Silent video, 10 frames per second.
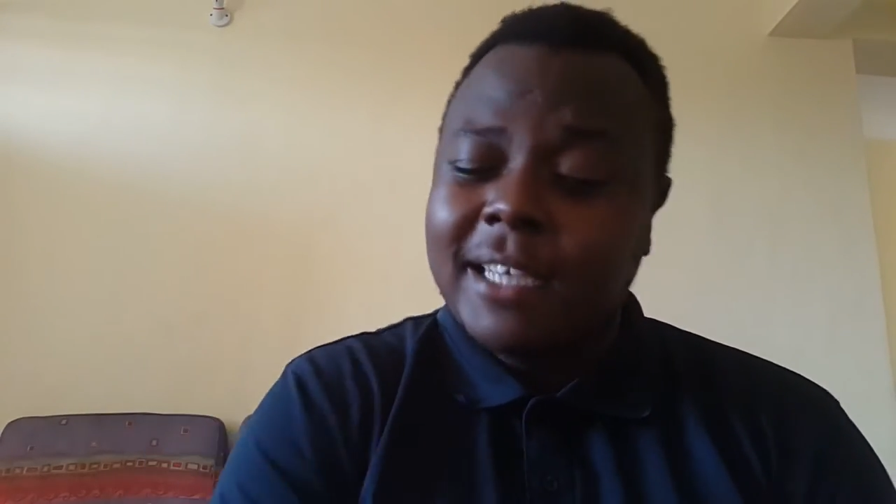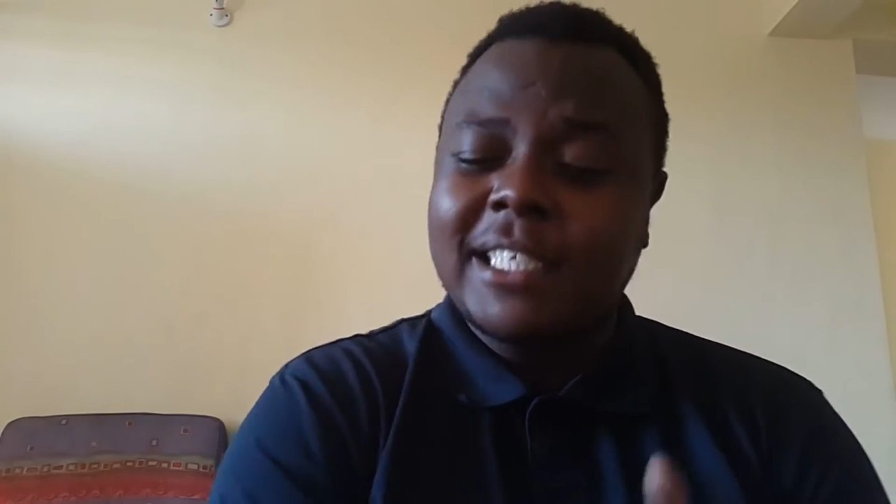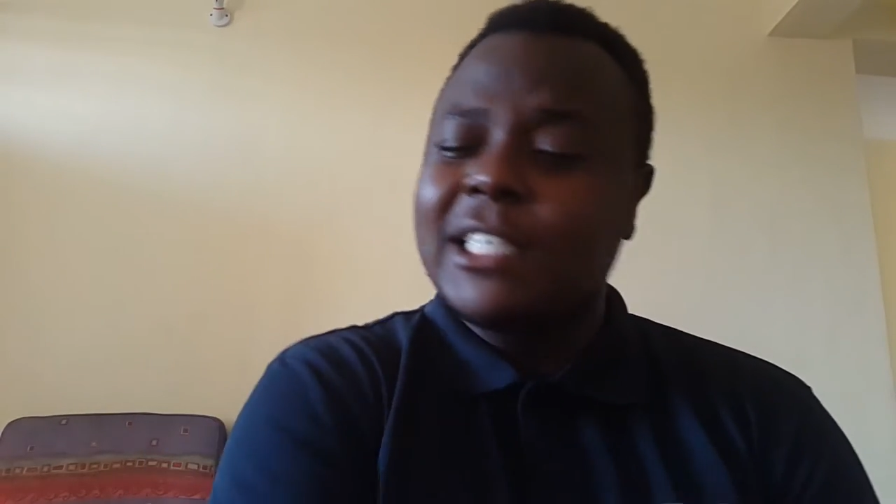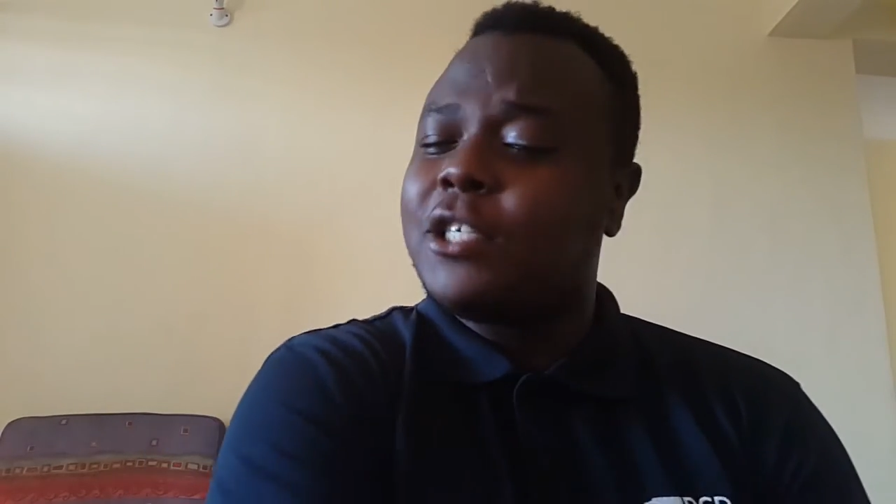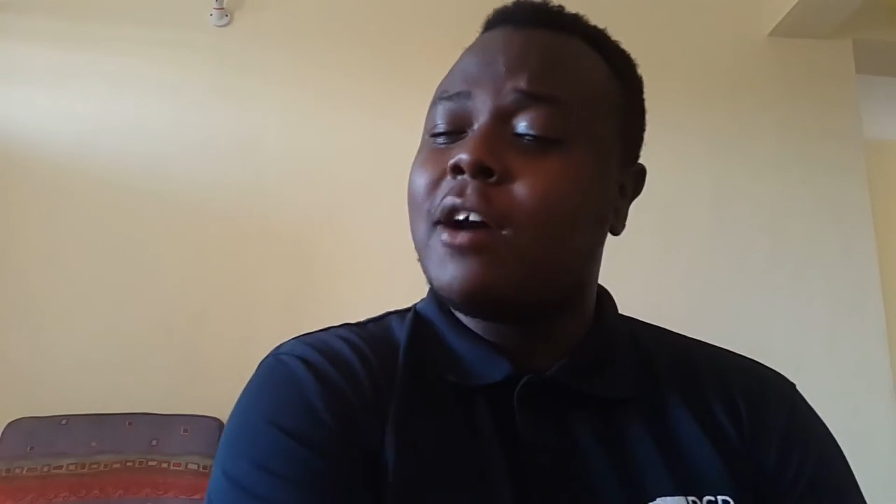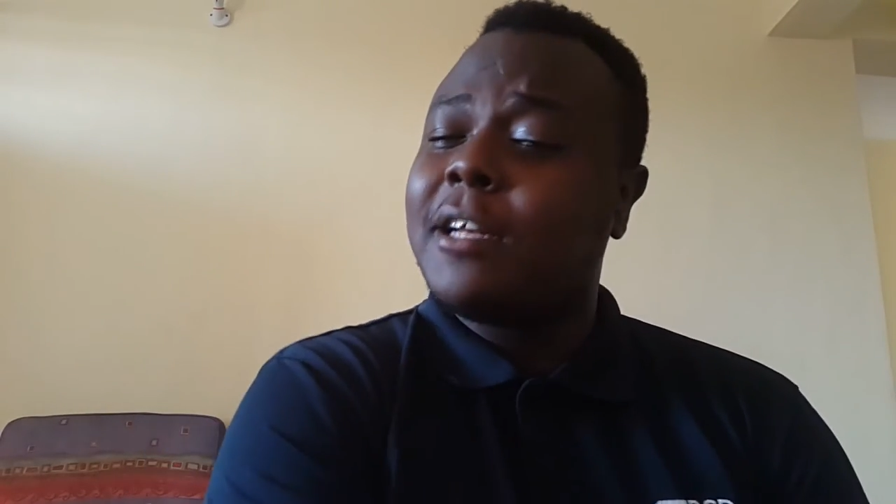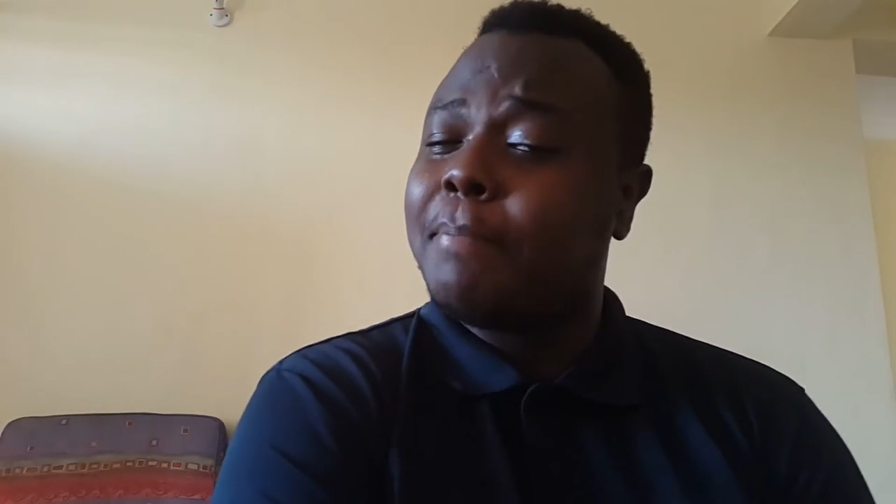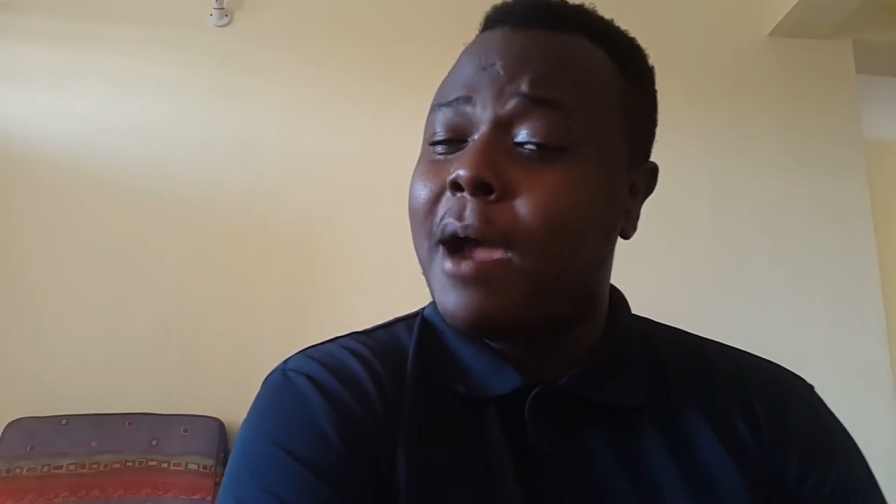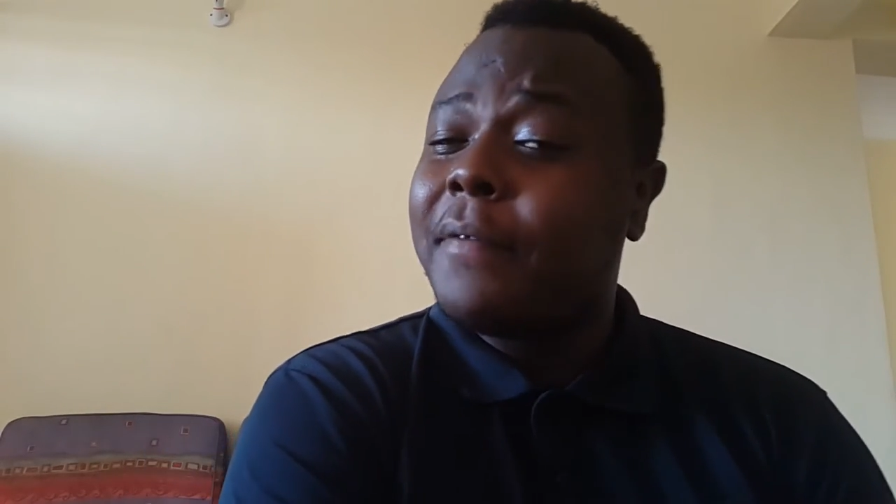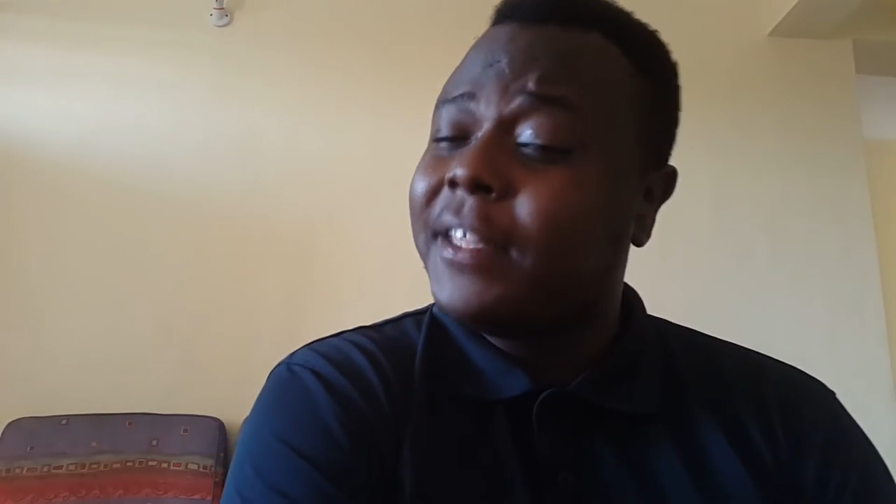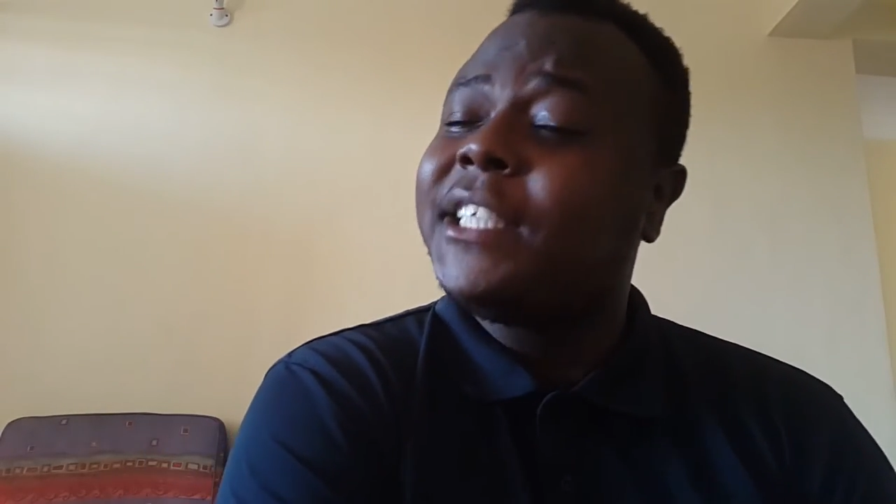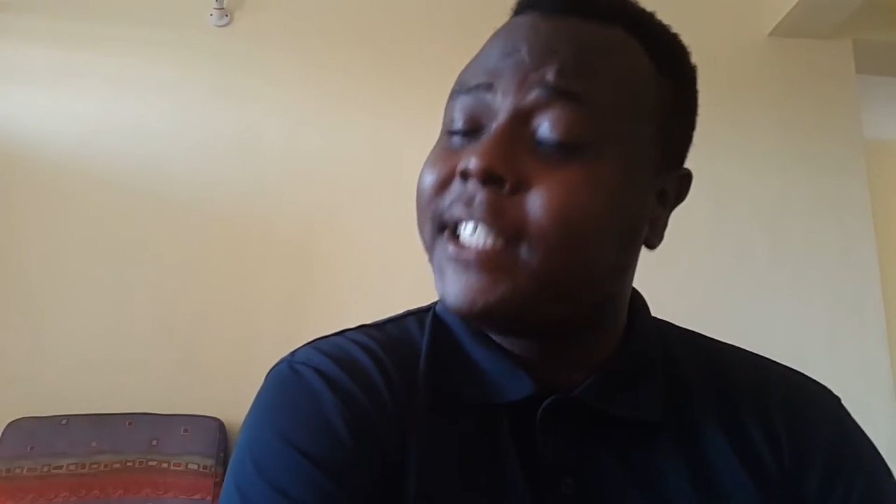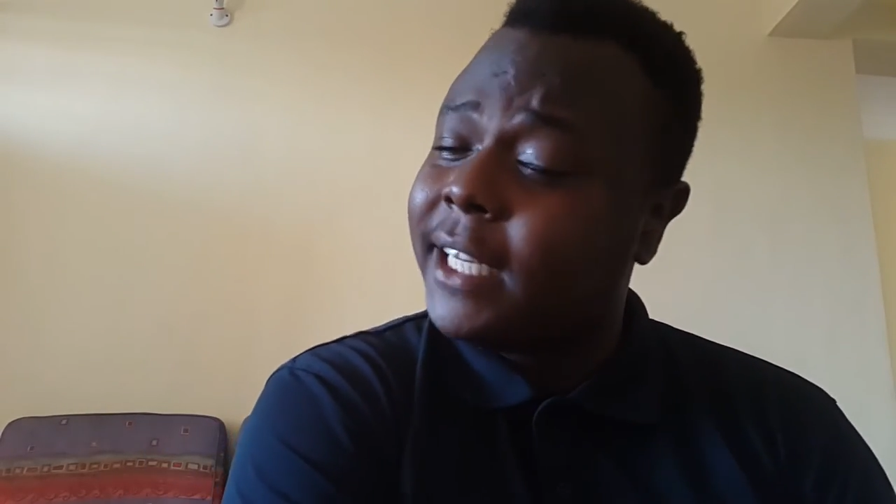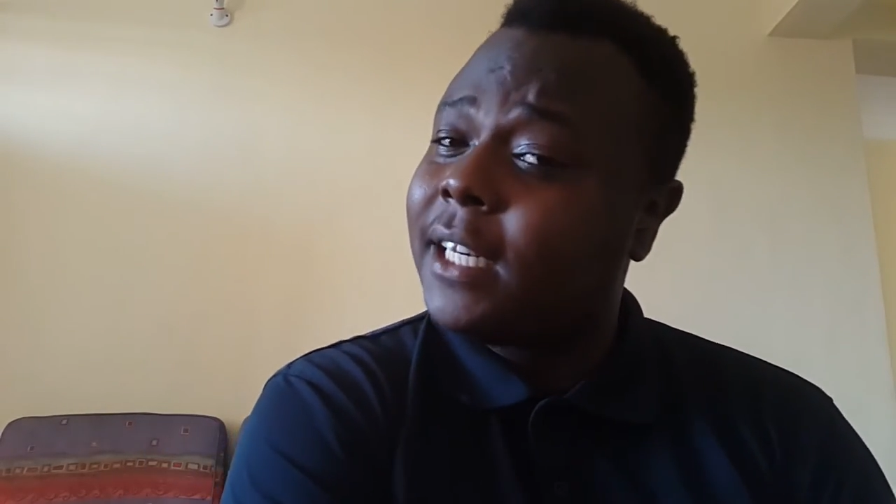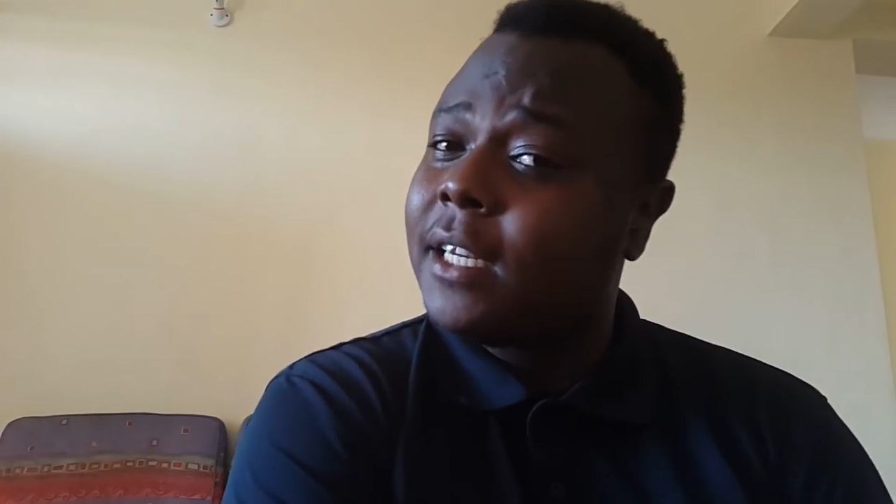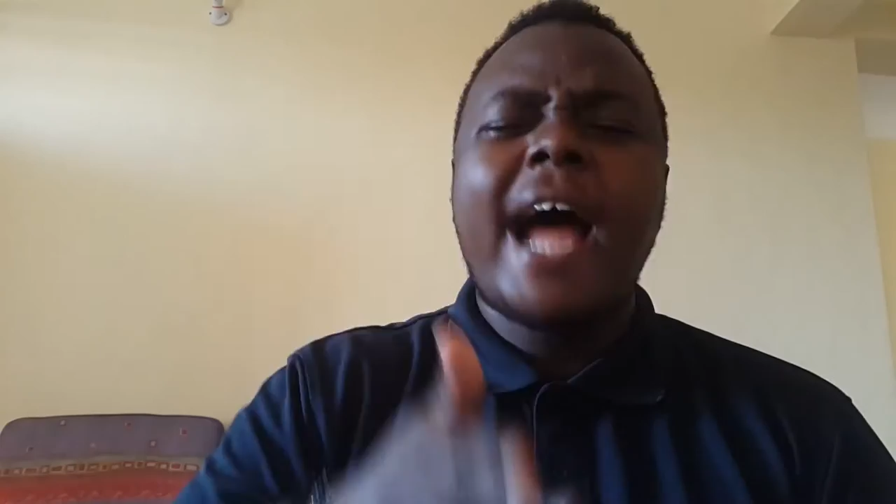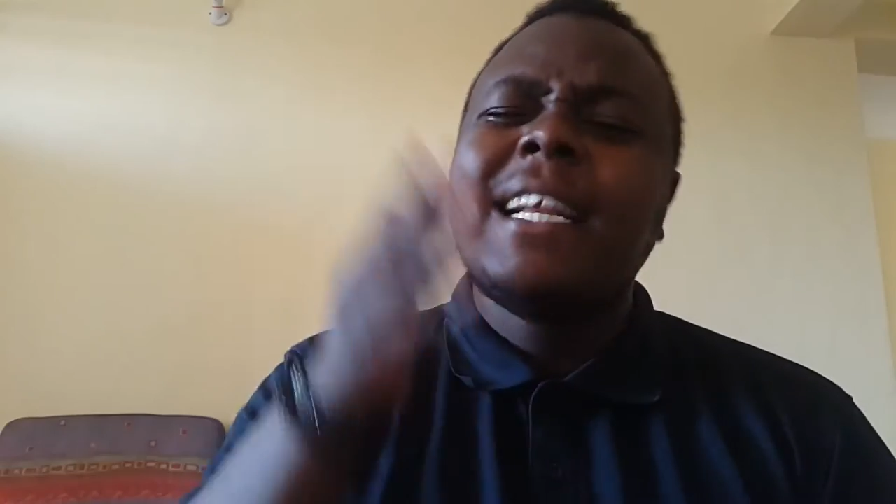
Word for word: cousin talked about this shit.